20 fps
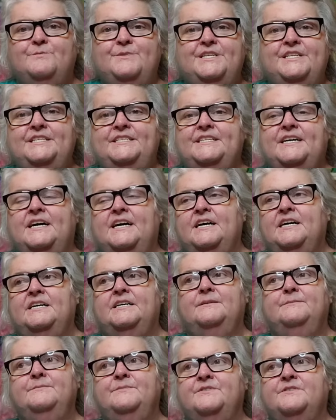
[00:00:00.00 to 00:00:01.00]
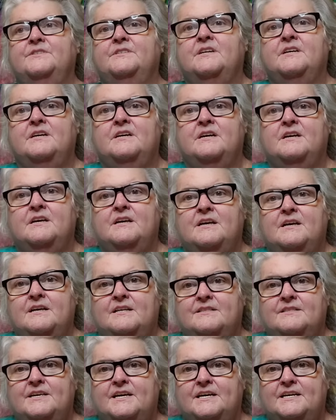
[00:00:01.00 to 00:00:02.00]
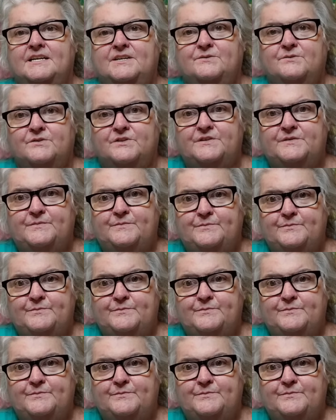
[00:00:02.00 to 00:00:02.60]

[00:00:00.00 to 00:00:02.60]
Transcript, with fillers: many times that it was,